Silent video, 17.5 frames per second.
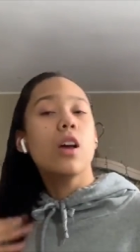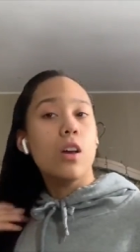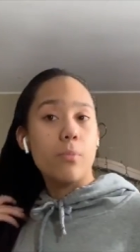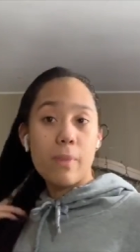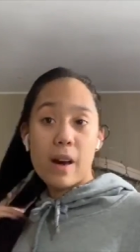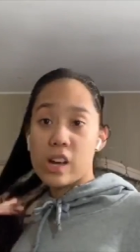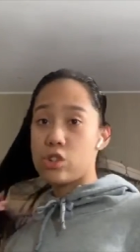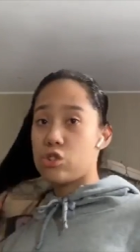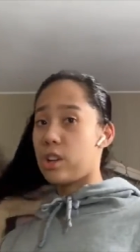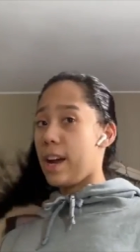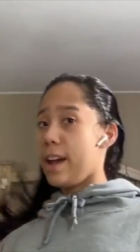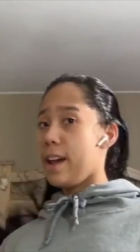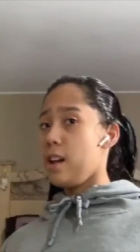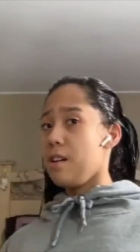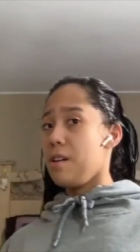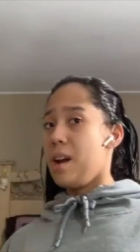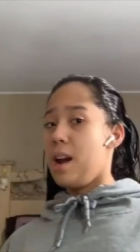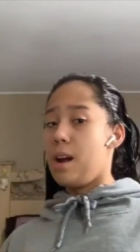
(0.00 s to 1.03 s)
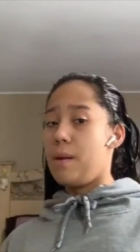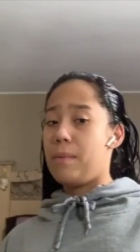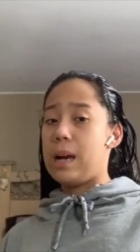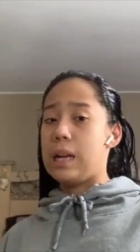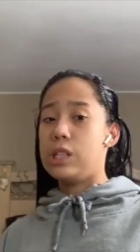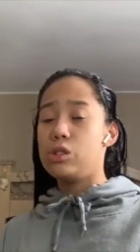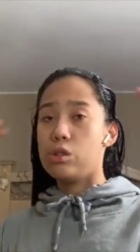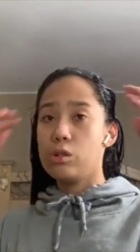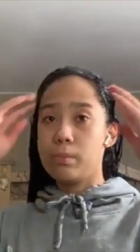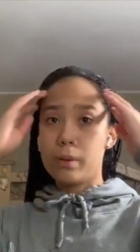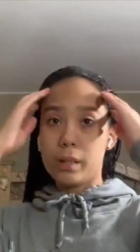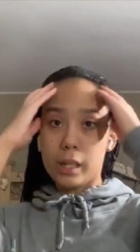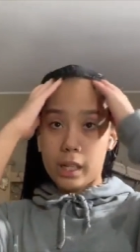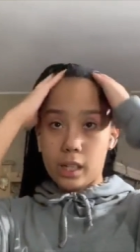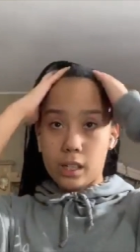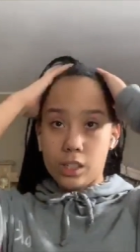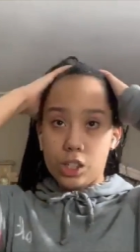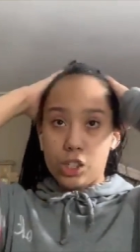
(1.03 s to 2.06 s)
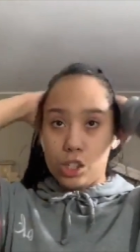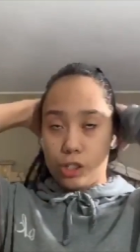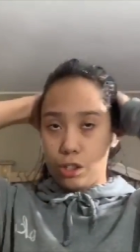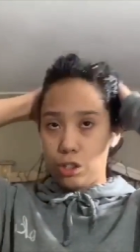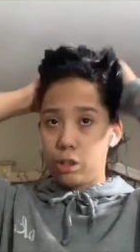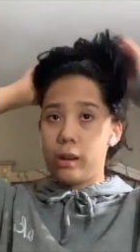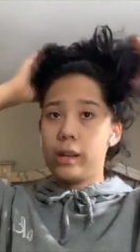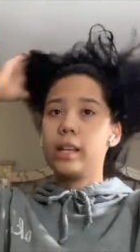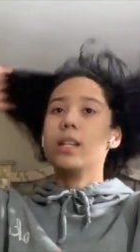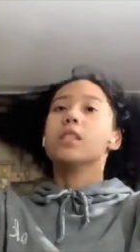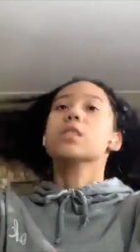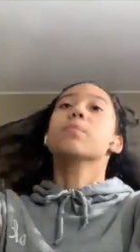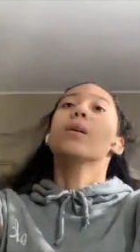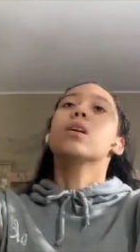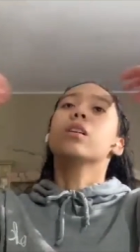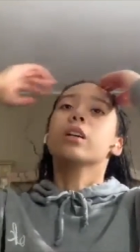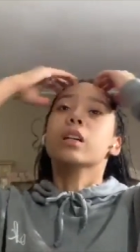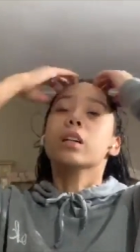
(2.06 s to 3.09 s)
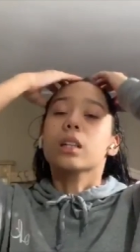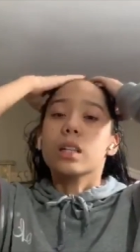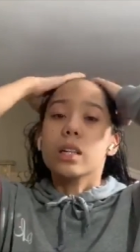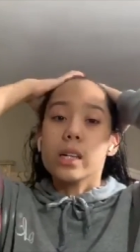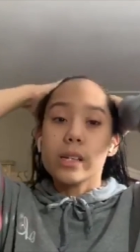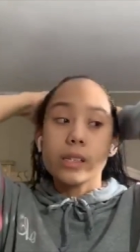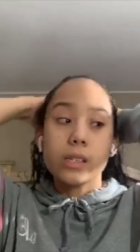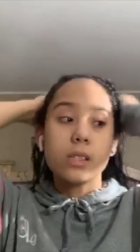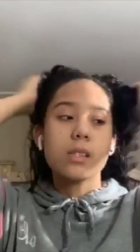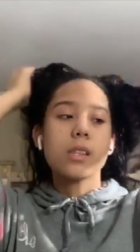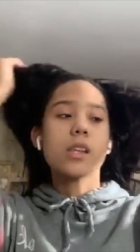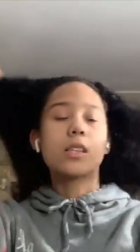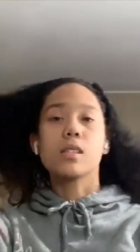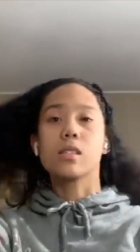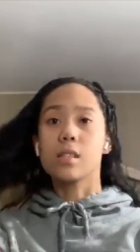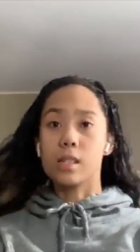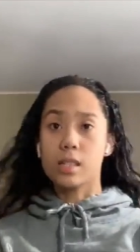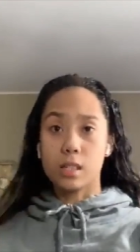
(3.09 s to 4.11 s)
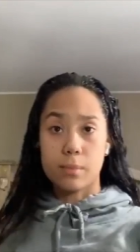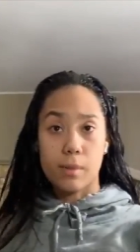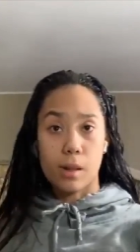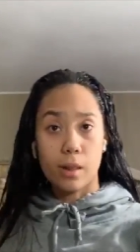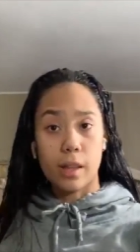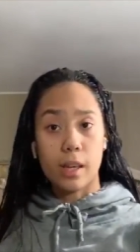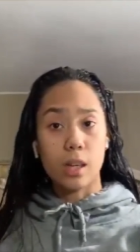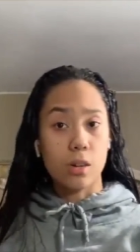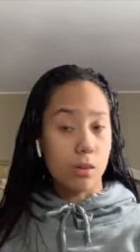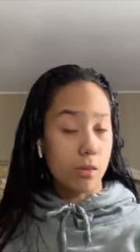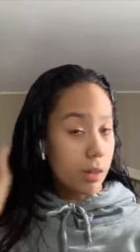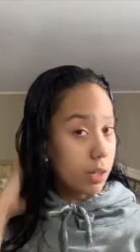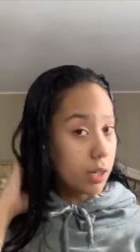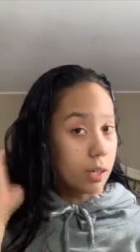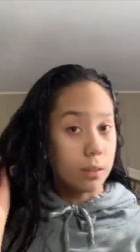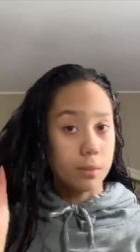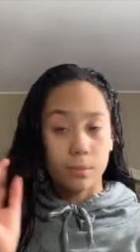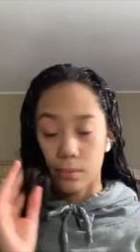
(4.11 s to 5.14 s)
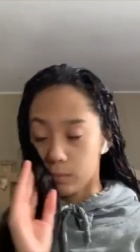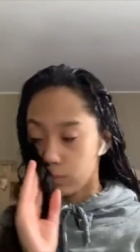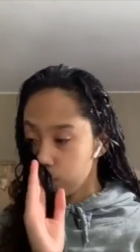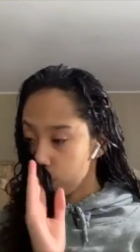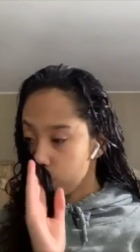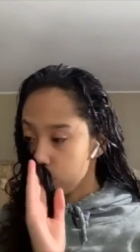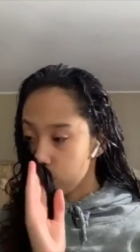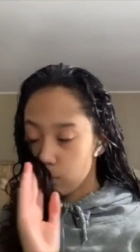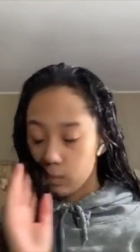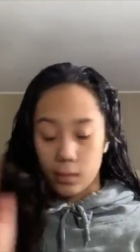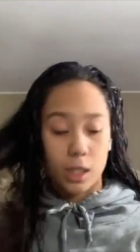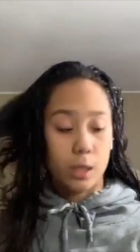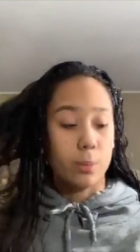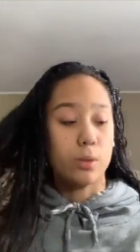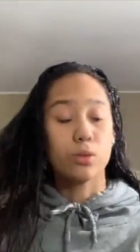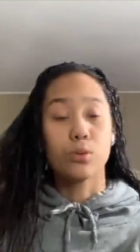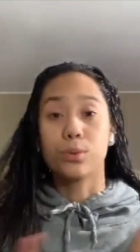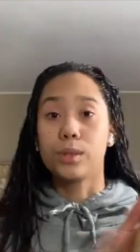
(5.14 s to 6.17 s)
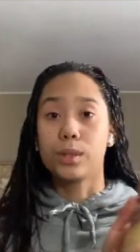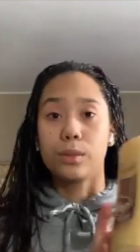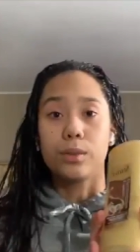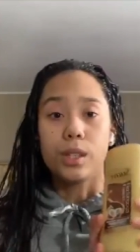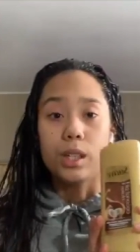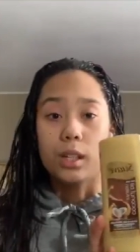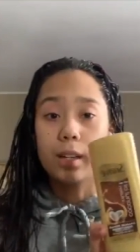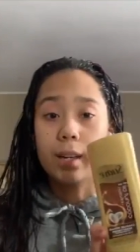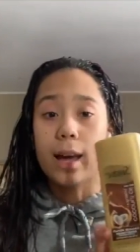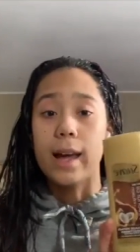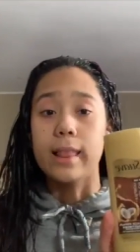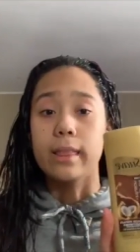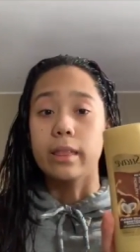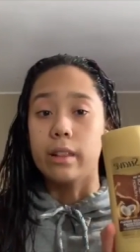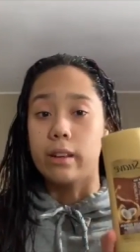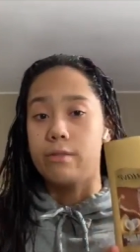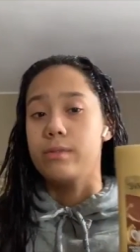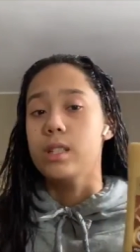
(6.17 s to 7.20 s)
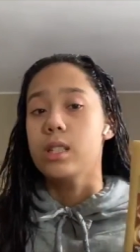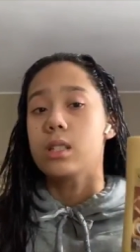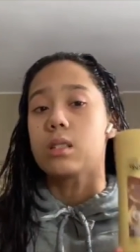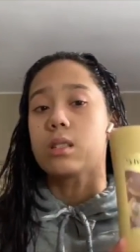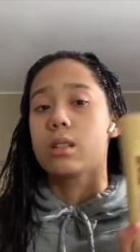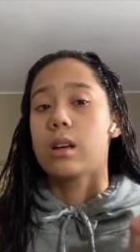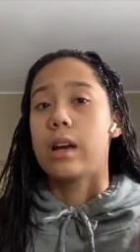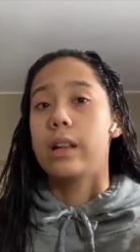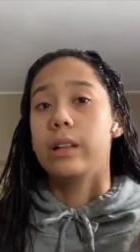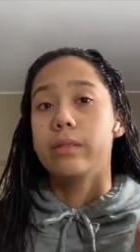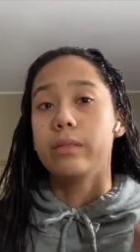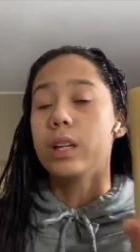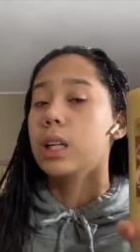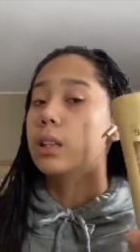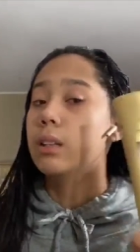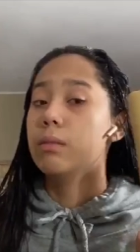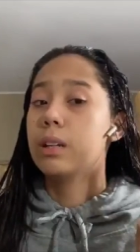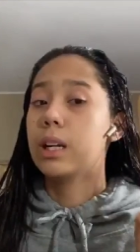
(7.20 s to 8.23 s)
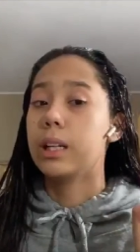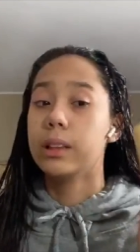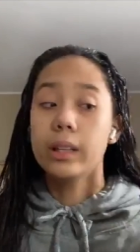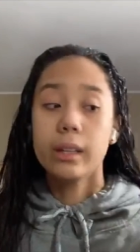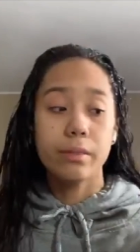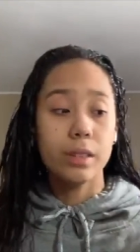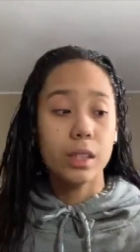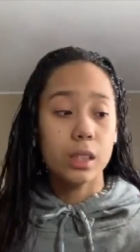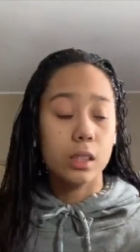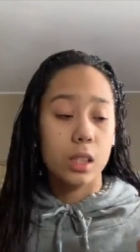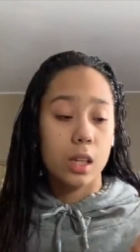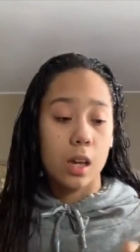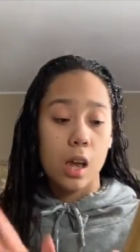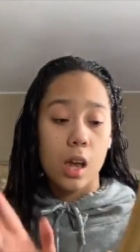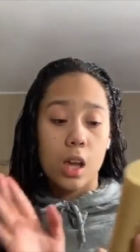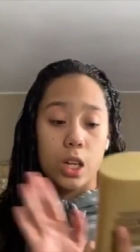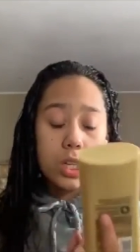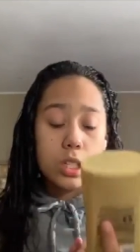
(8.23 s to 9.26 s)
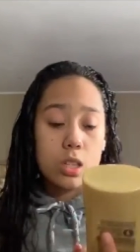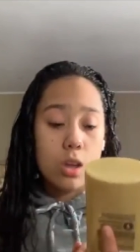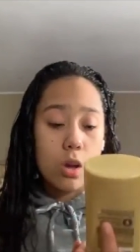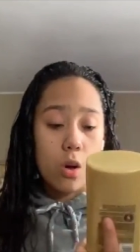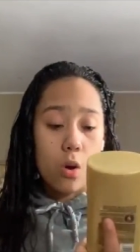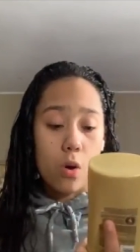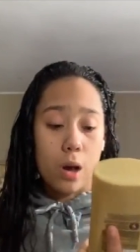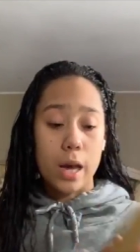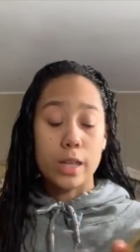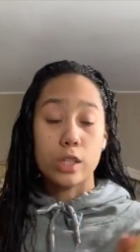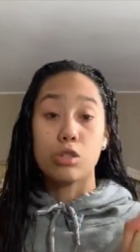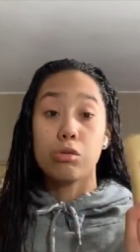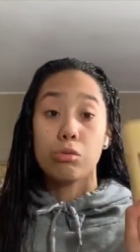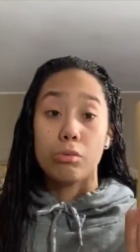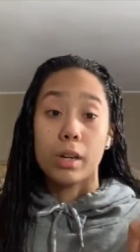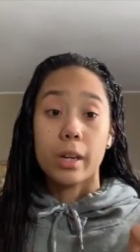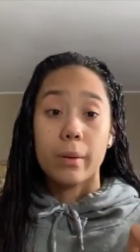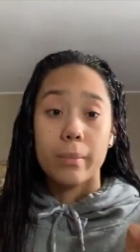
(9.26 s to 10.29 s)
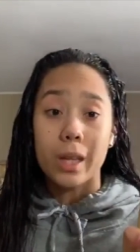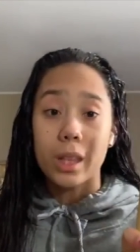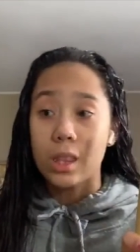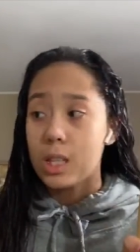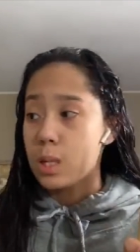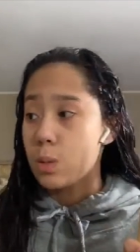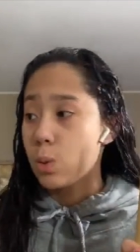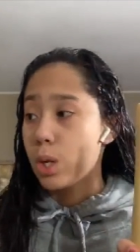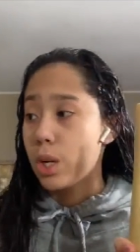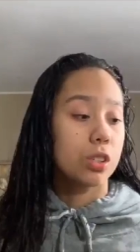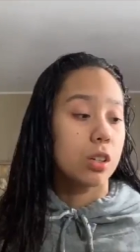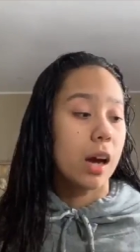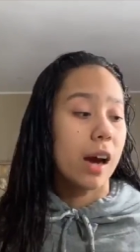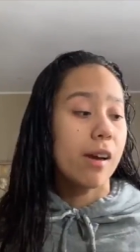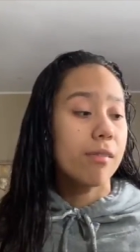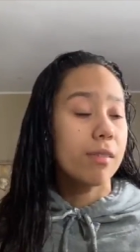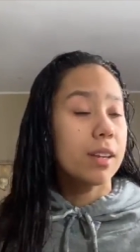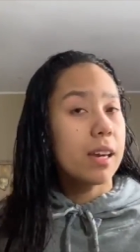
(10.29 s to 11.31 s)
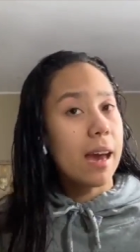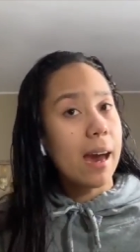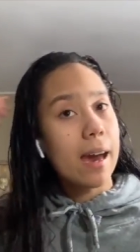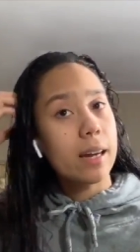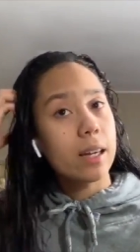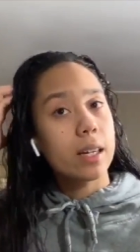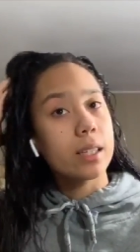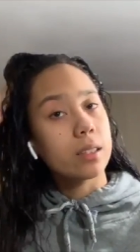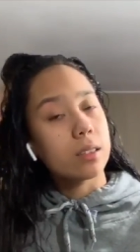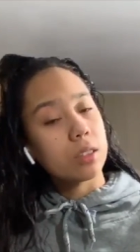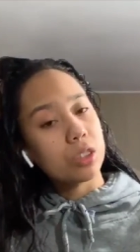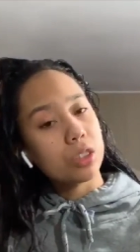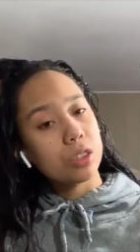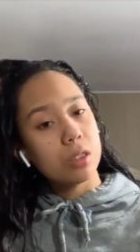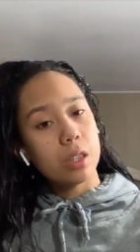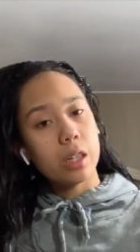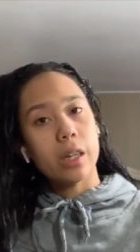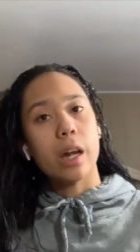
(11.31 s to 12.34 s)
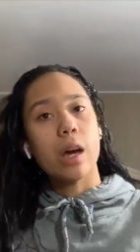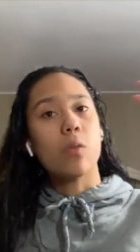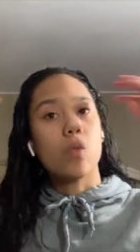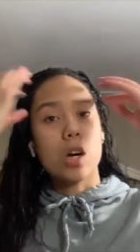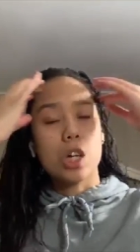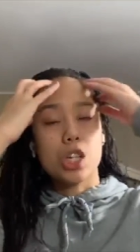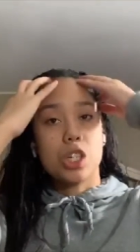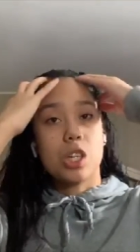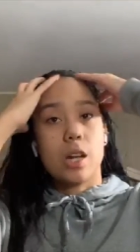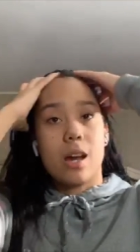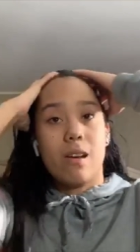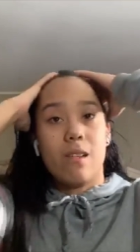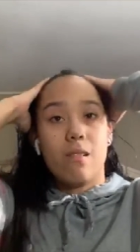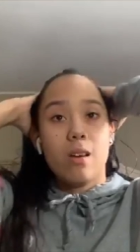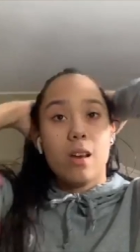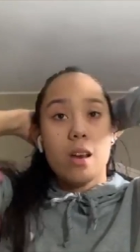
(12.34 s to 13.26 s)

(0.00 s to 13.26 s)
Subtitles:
my dry hair, I do put conditioner so it can smell good, because this does smell like coconut. It smells really, really good. I love it. I love it. I love it. I love it. So I do recommend this one. I already had conditioner and I washed it out,